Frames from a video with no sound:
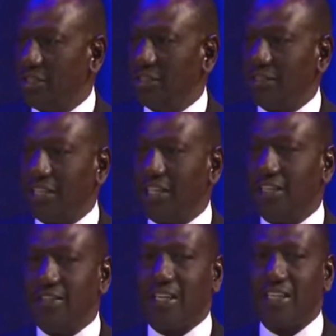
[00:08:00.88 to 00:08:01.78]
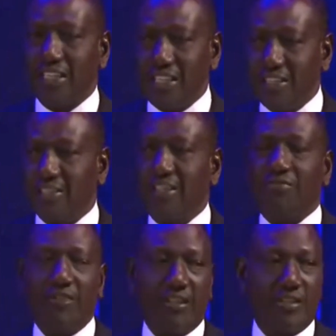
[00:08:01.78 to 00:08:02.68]
that there is an
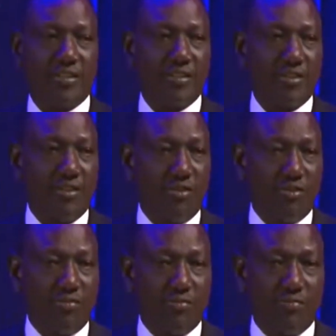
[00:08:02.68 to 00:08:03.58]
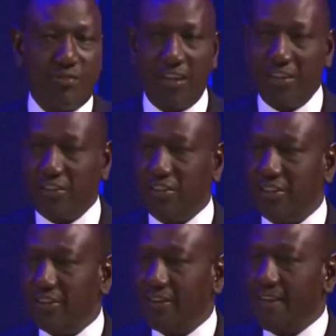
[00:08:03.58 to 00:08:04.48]
interface of faith
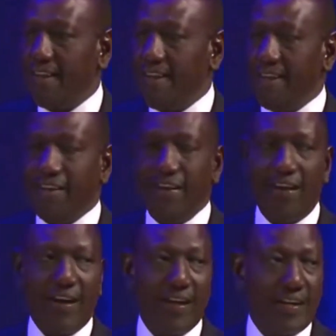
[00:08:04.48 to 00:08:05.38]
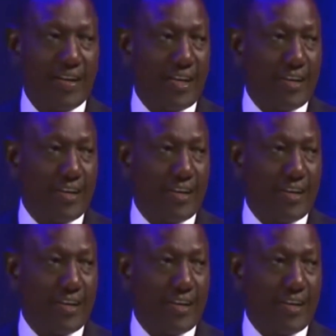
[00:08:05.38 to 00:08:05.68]
and